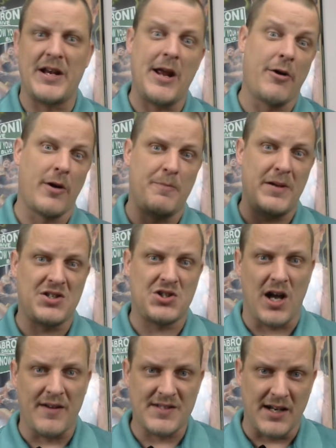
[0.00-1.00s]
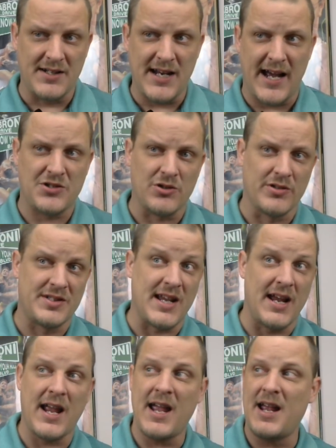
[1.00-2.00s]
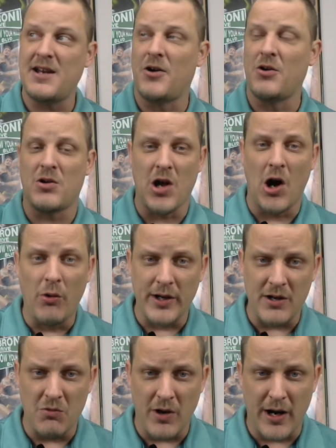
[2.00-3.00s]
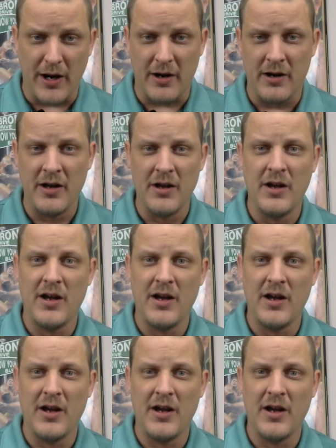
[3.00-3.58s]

and Eric Bischoff's on Nitro saying, "Hey, don't go anywhere.